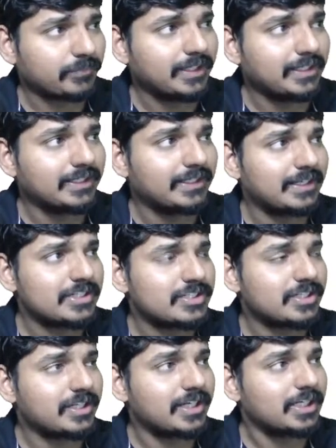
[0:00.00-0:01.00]

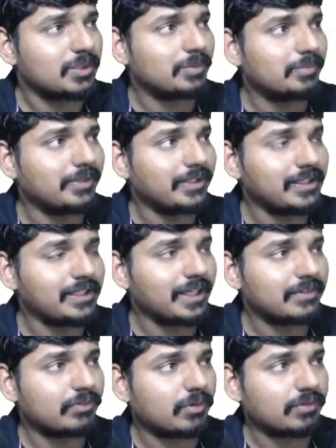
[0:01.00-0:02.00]
integration a to b
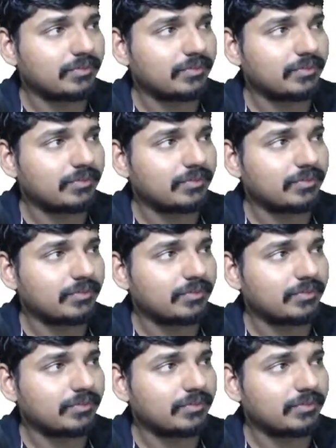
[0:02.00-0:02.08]
f of